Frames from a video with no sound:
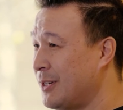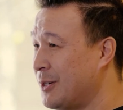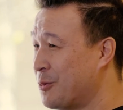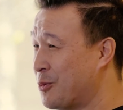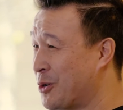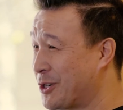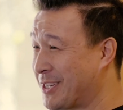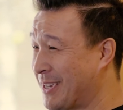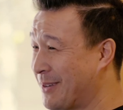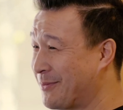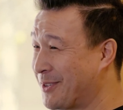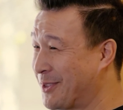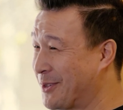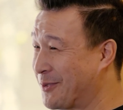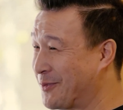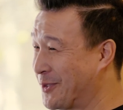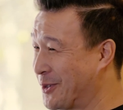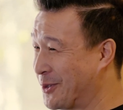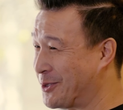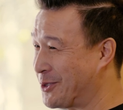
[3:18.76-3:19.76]
Whatever the
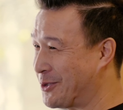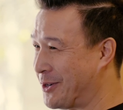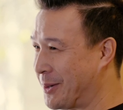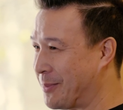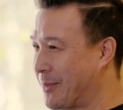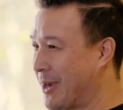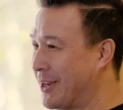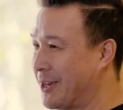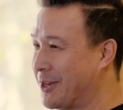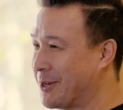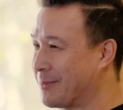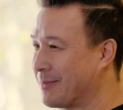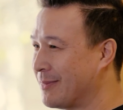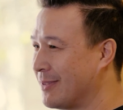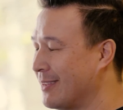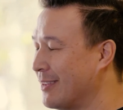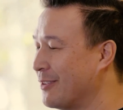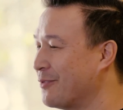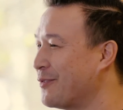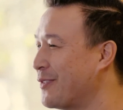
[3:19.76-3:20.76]
filtering medium,
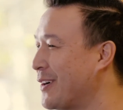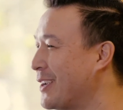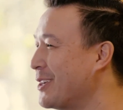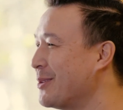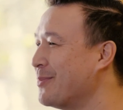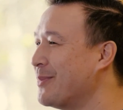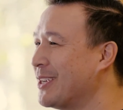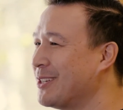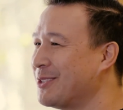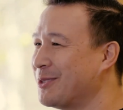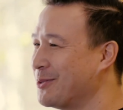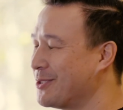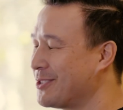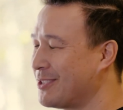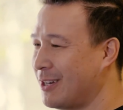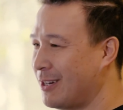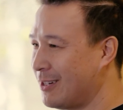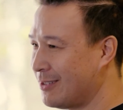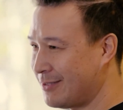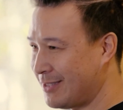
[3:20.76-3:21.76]
the fundamental
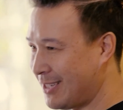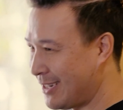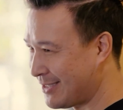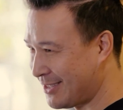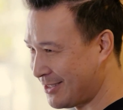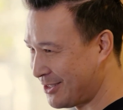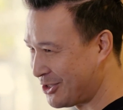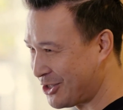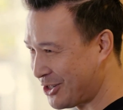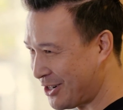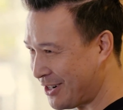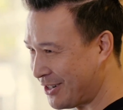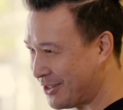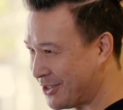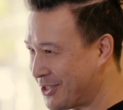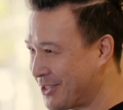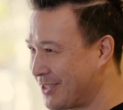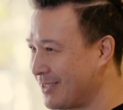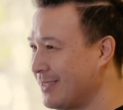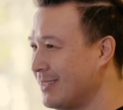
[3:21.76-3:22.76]
style doesn't
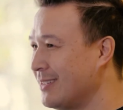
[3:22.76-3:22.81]
change.